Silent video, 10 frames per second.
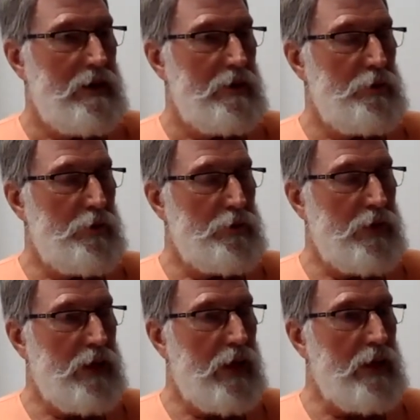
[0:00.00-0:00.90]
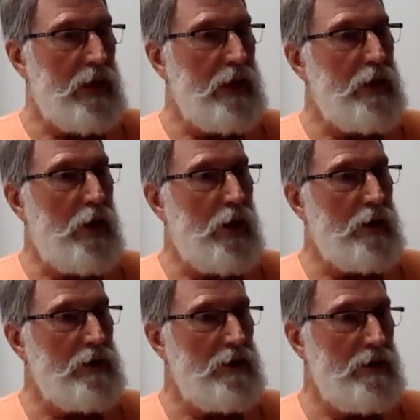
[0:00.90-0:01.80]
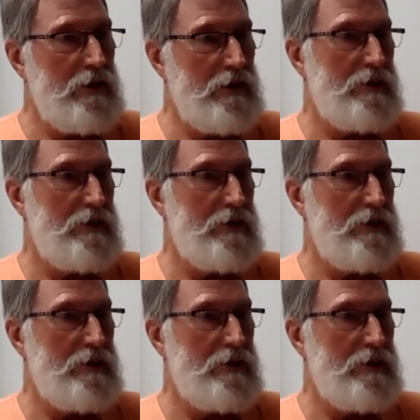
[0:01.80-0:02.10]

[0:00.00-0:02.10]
You know that that icon